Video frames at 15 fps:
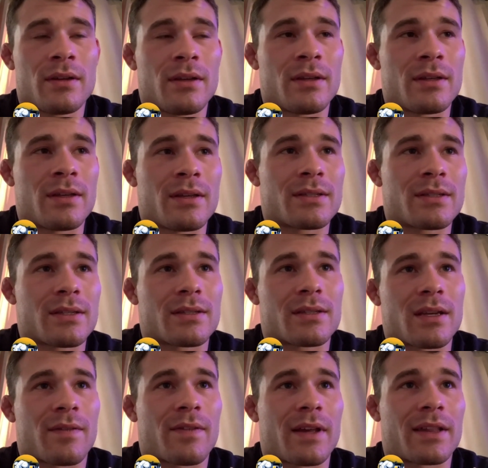it, it's just
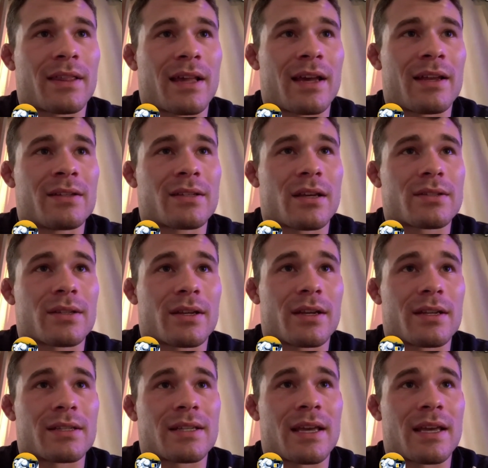stuff like that. it's also
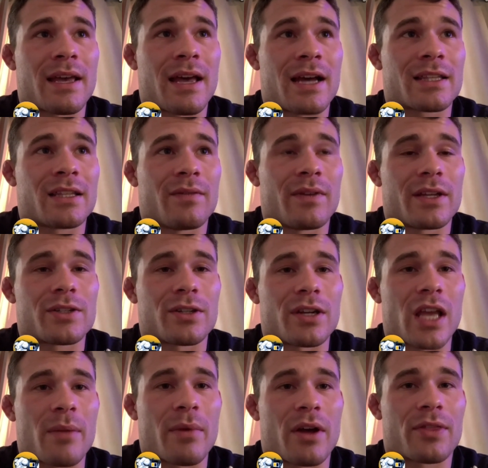good to stay active and get your
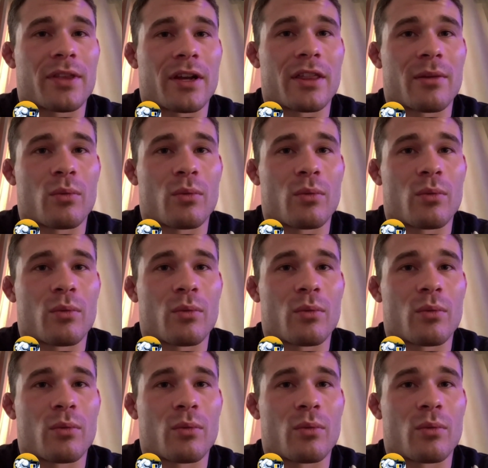name out there.